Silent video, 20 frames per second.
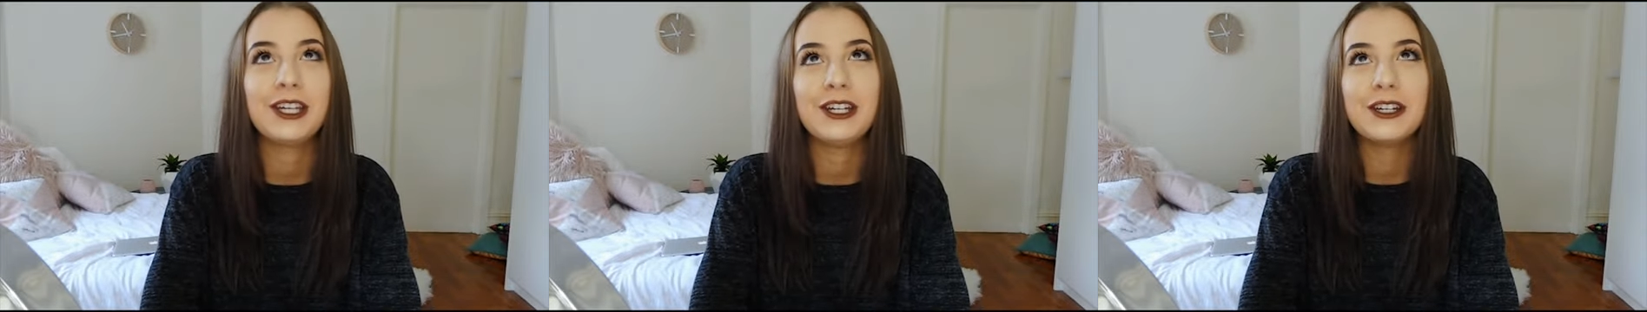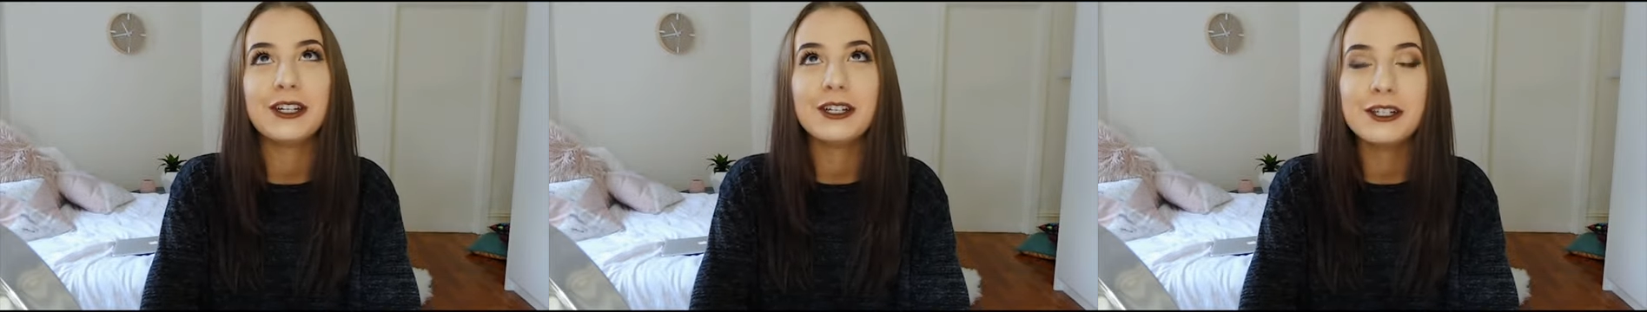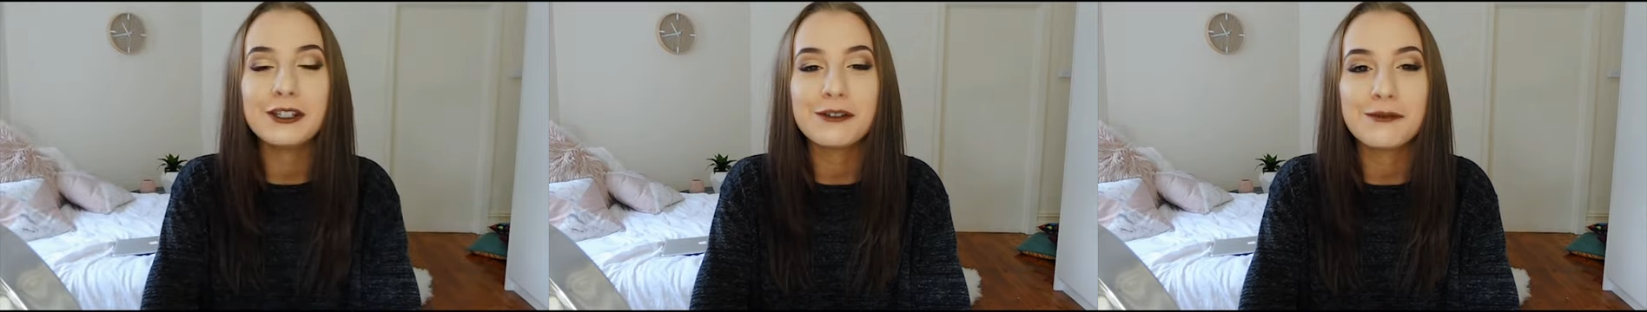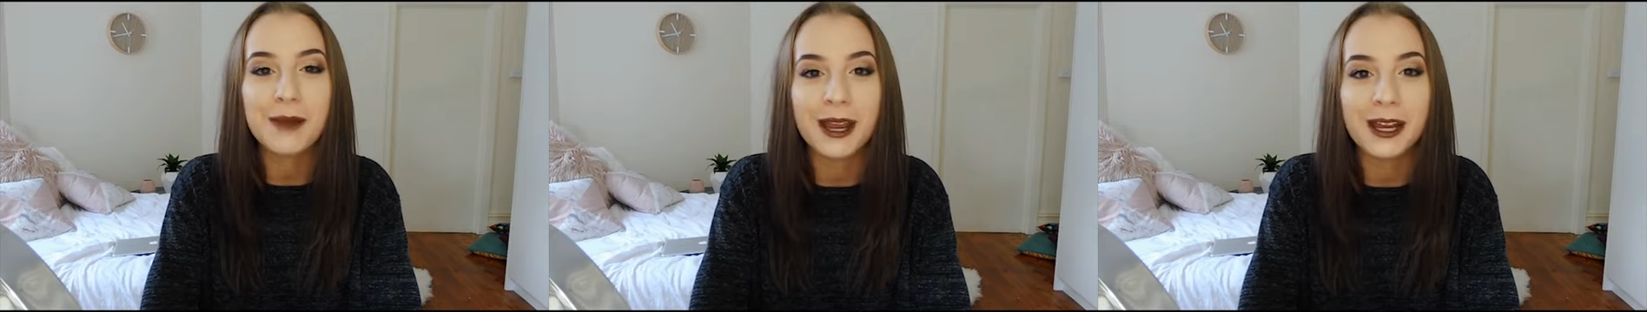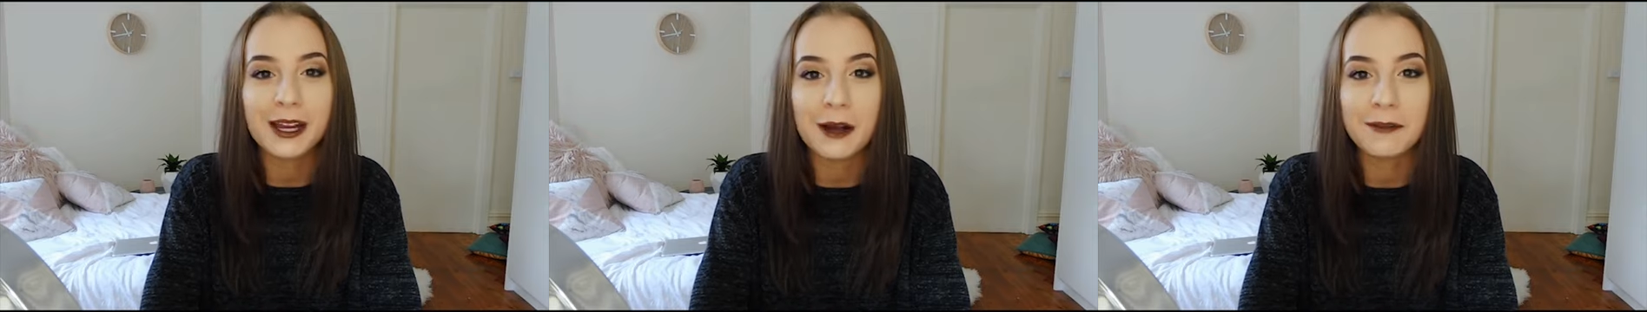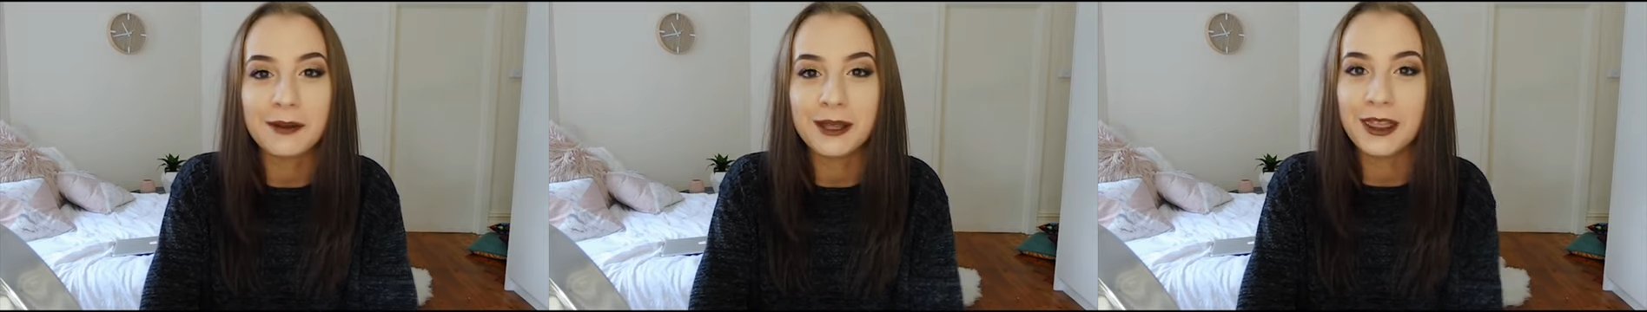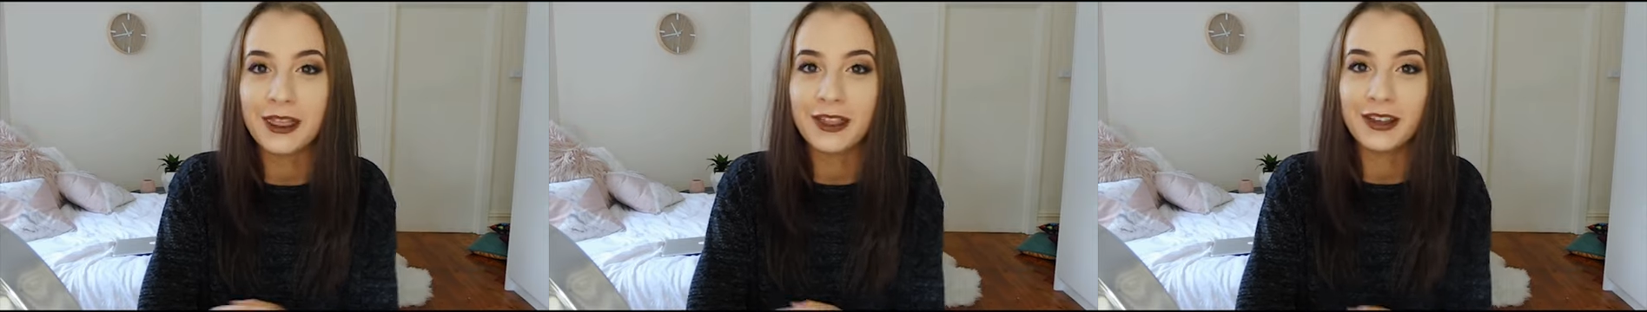huge
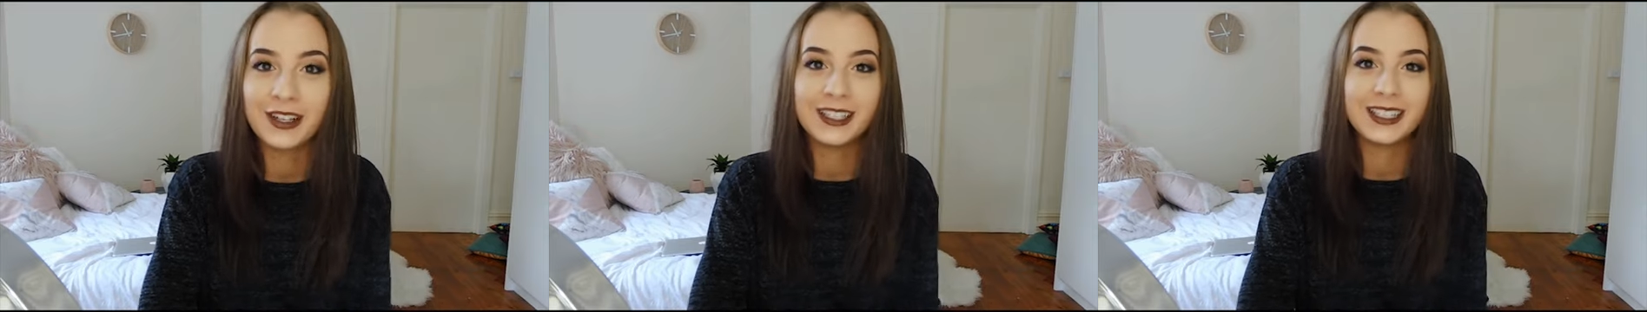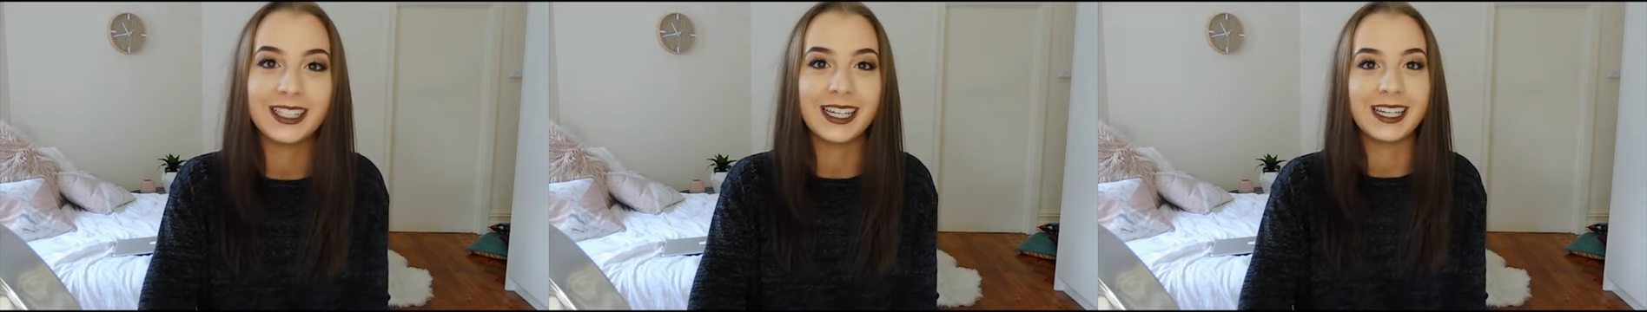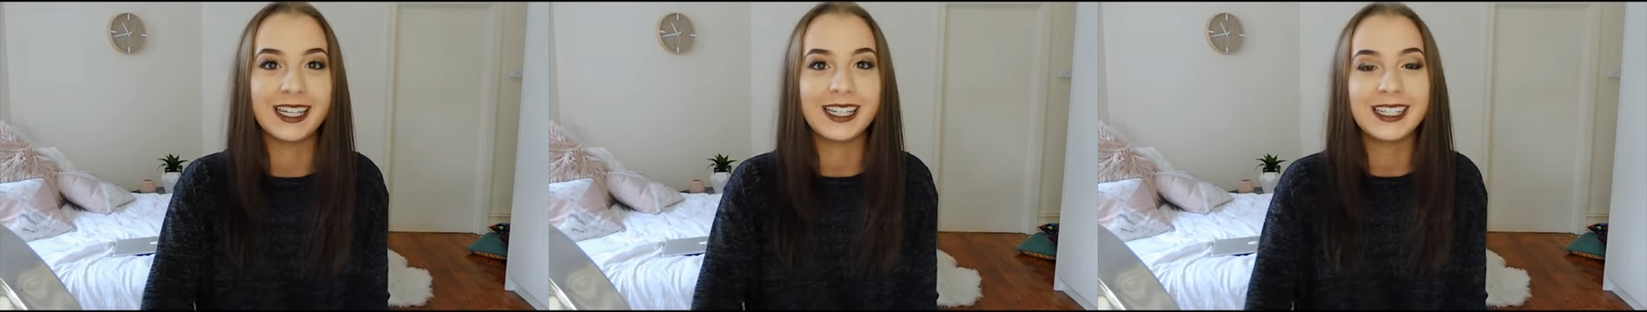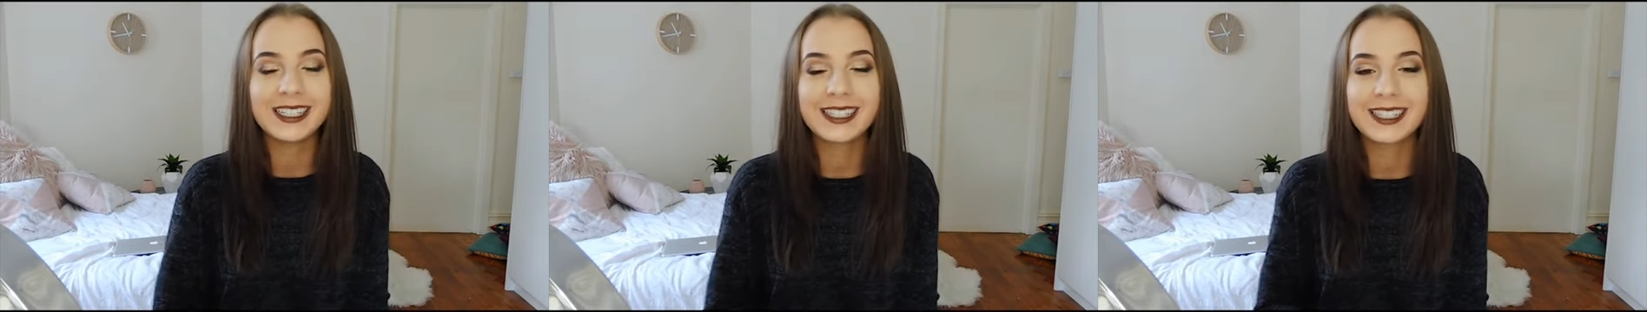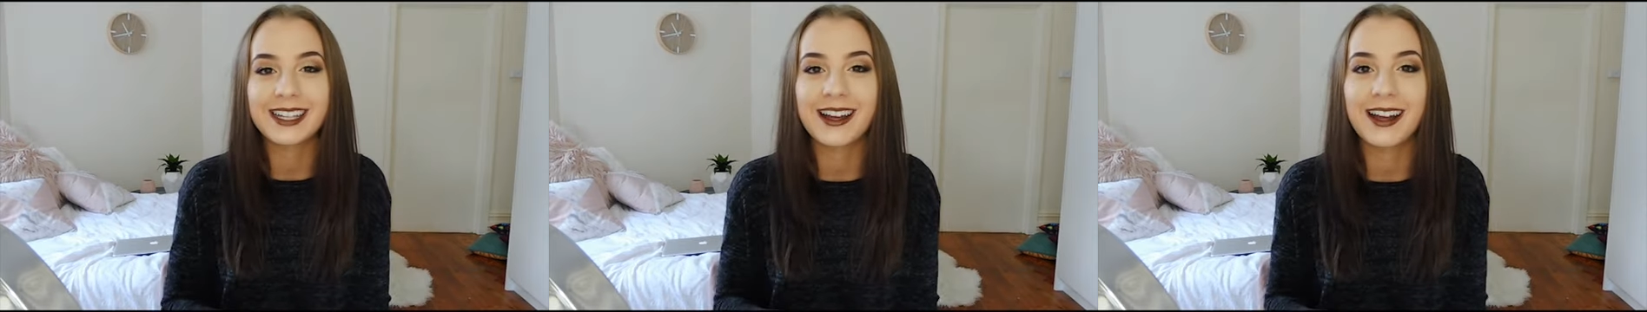makeup enthusiast.